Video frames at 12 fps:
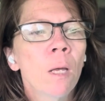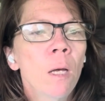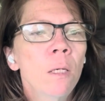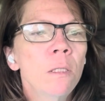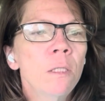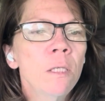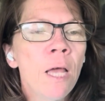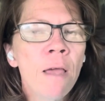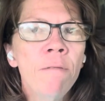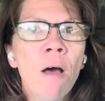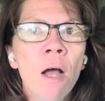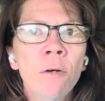
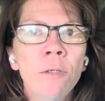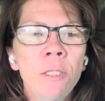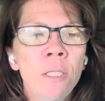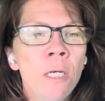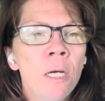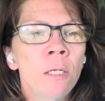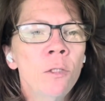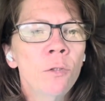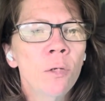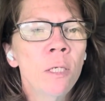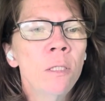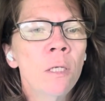Slavocracy and
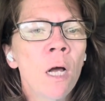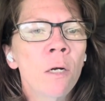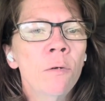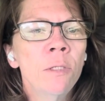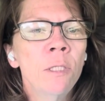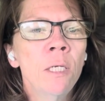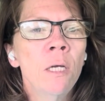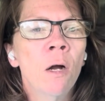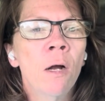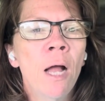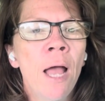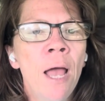trustocracy
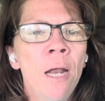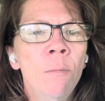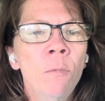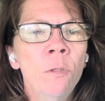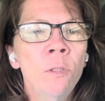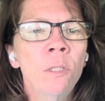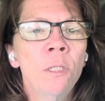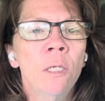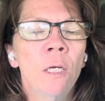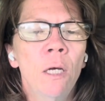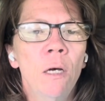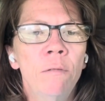are animals
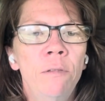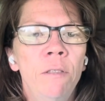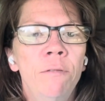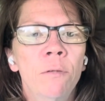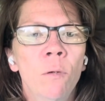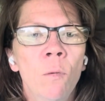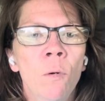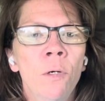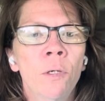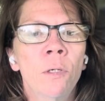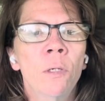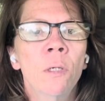of different
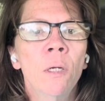order.